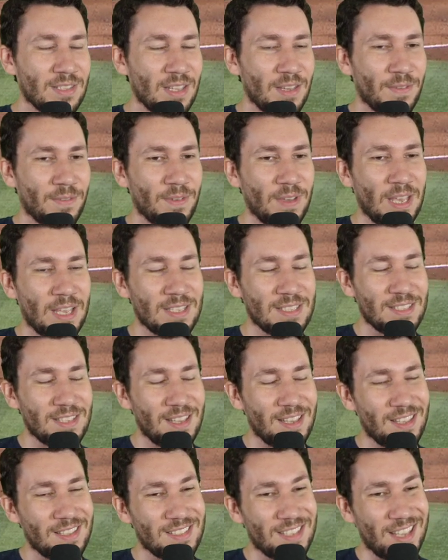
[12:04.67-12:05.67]
if as
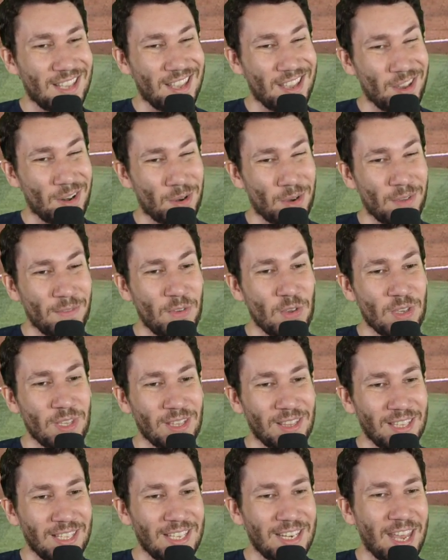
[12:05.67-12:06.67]
as a hitter, if you
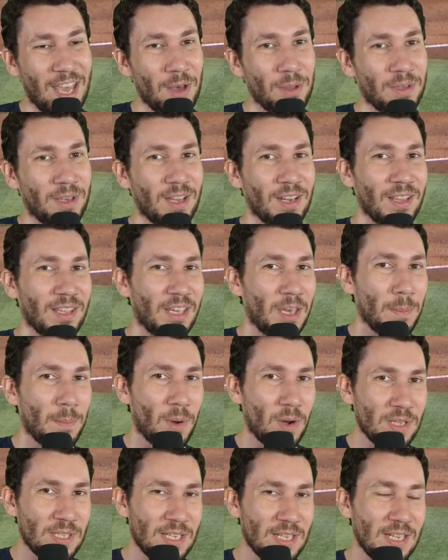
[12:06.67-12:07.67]
can lean out, kind of like how
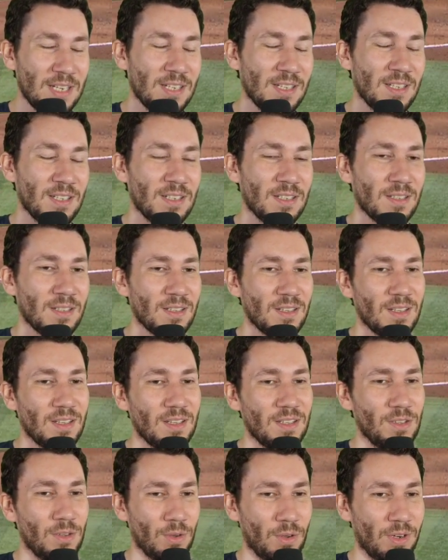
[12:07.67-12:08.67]
Marte did,
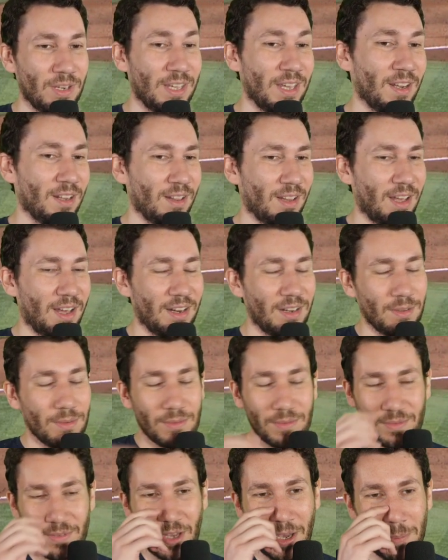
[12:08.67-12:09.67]
you're going to get a lot of
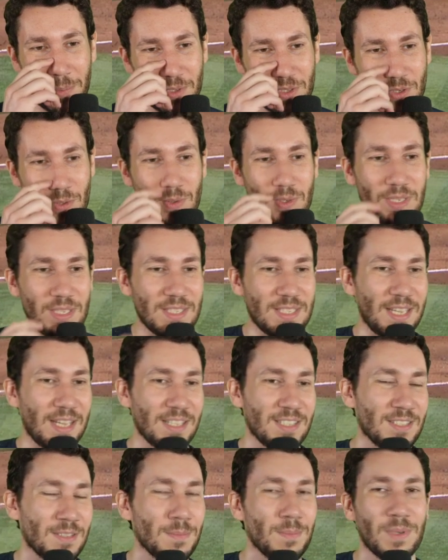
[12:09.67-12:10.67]
opportunities
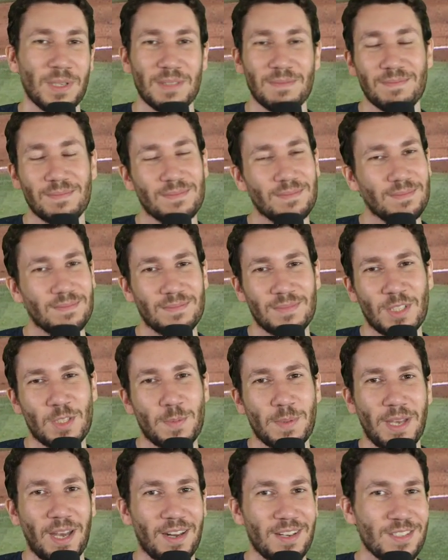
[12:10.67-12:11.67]
against him. But let's
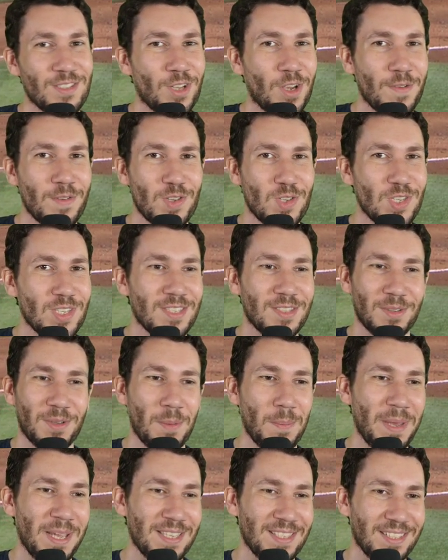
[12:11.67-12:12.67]
be honest, Darvish is still
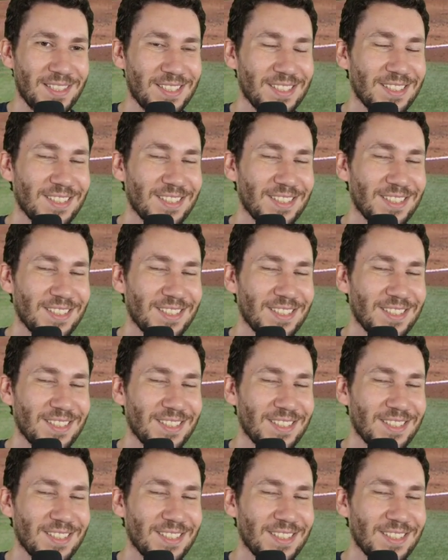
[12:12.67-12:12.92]
amazing,